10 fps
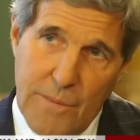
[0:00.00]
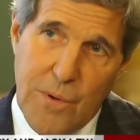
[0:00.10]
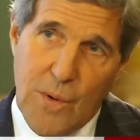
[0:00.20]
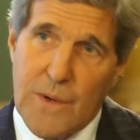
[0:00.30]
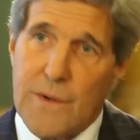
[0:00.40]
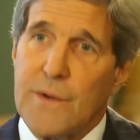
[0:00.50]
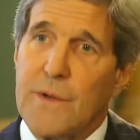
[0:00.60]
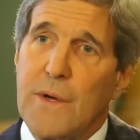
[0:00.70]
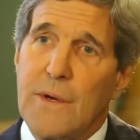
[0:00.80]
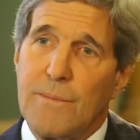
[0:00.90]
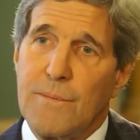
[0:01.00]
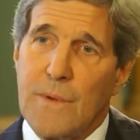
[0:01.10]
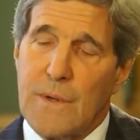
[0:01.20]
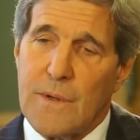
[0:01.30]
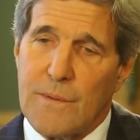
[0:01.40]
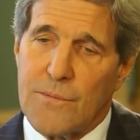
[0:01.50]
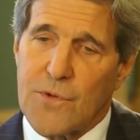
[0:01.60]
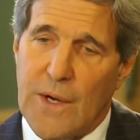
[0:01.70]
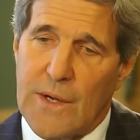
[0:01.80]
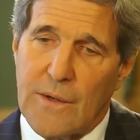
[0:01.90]
important
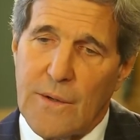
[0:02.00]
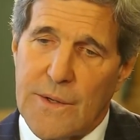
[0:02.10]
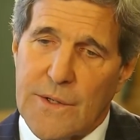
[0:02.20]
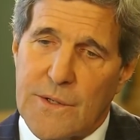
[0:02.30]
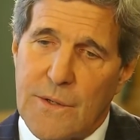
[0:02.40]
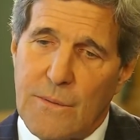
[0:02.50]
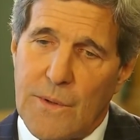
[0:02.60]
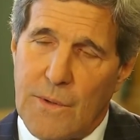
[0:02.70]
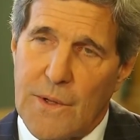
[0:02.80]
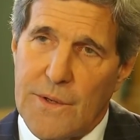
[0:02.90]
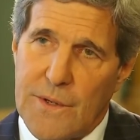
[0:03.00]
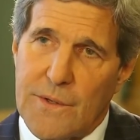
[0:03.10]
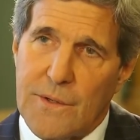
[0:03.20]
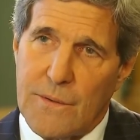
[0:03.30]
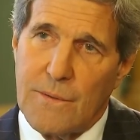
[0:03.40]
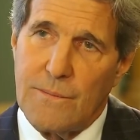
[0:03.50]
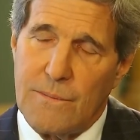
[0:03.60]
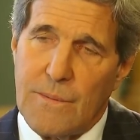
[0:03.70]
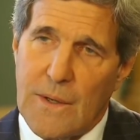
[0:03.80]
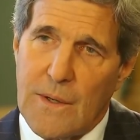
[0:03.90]
triangle that we really need to
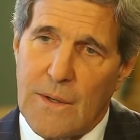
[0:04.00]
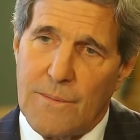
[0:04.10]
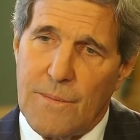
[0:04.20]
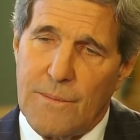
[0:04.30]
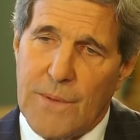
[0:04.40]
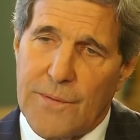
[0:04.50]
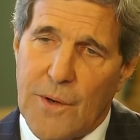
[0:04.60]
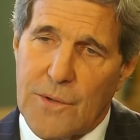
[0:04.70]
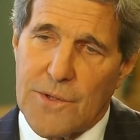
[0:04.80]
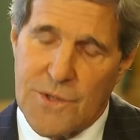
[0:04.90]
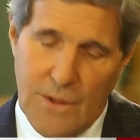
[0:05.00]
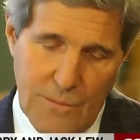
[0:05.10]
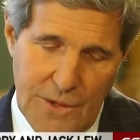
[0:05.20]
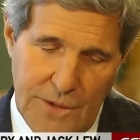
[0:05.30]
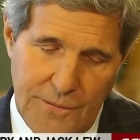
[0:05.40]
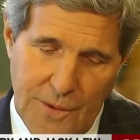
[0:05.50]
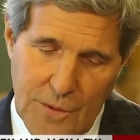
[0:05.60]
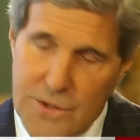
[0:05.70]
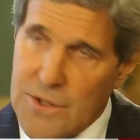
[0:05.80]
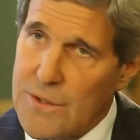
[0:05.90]
be focused on. We need to
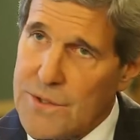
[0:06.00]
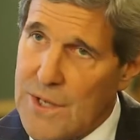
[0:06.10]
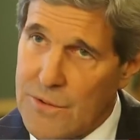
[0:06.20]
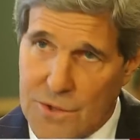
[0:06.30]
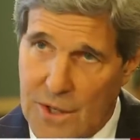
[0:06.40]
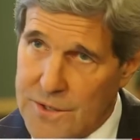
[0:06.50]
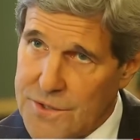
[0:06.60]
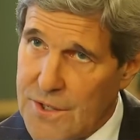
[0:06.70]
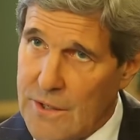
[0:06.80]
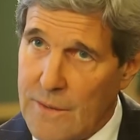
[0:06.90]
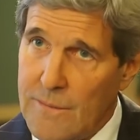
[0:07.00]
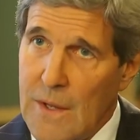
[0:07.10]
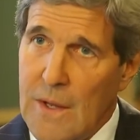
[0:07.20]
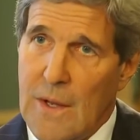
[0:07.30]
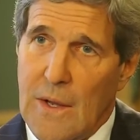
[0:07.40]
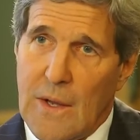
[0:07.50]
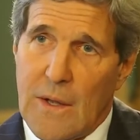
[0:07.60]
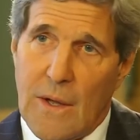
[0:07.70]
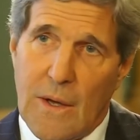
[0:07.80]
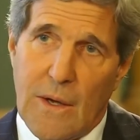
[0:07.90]
focus on the South China Sea.
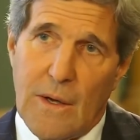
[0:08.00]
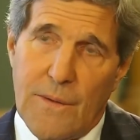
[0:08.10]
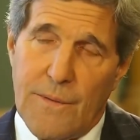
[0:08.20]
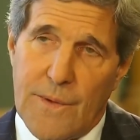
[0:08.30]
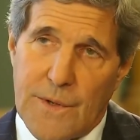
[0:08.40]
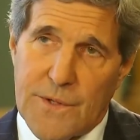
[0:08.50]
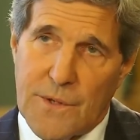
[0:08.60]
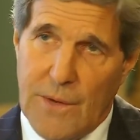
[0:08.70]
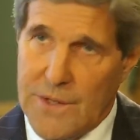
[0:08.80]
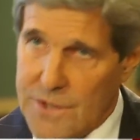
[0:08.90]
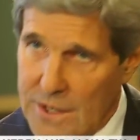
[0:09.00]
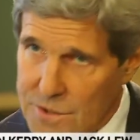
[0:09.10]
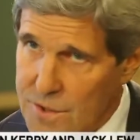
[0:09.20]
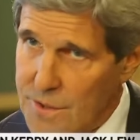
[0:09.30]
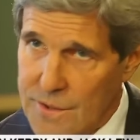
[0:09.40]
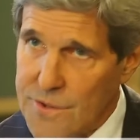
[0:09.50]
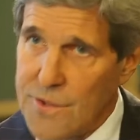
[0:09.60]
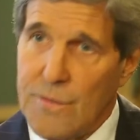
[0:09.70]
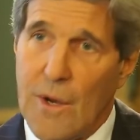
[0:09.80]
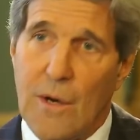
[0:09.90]
There's a great tension, as
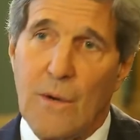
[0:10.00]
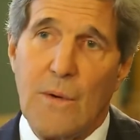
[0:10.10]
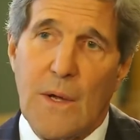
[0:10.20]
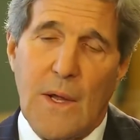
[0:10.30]
you know,